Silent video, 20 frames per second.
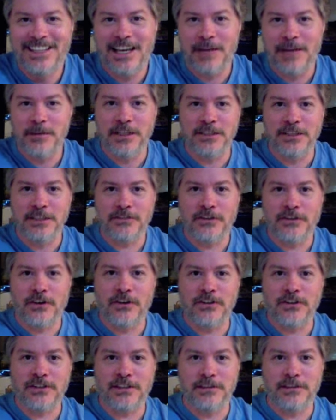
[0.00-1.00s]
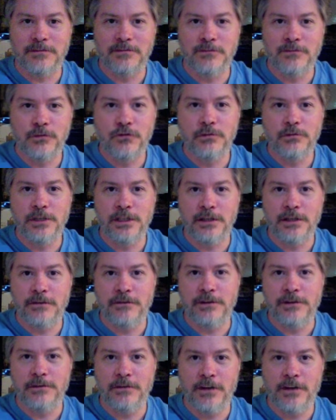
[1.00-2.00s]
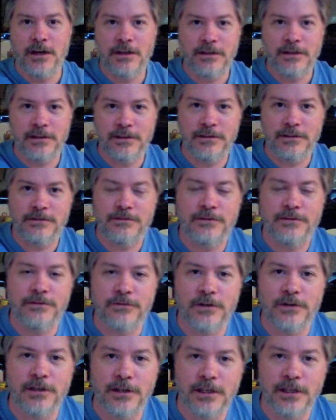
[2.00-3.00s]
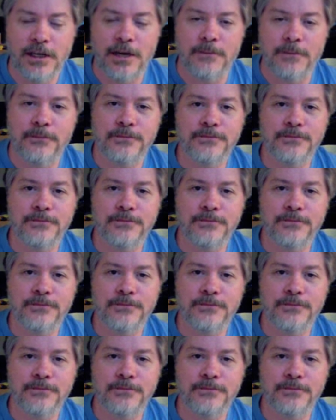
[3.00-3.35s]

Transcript: I mean, as far as the movement of the the the front of the gun.